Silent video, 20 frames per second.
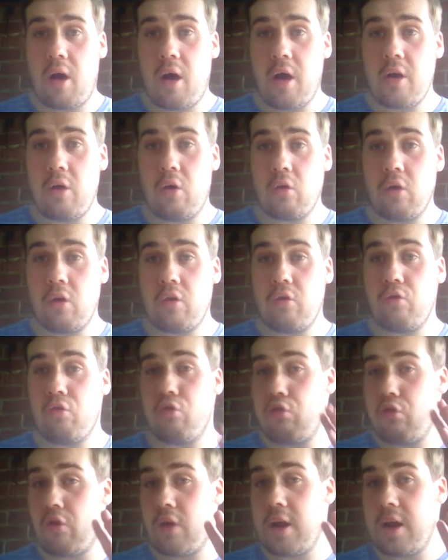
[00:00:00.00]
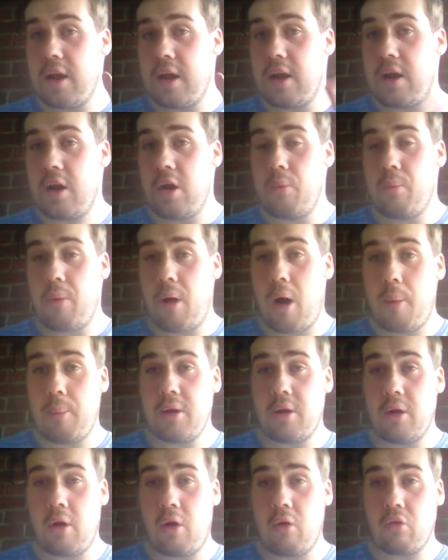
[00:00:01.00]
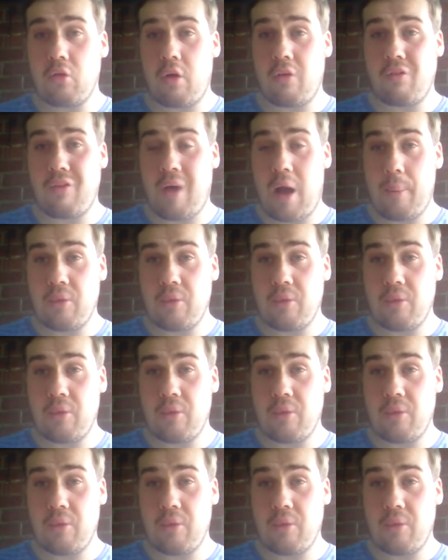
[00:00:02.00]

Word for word: I ordered three new Barbie dolls off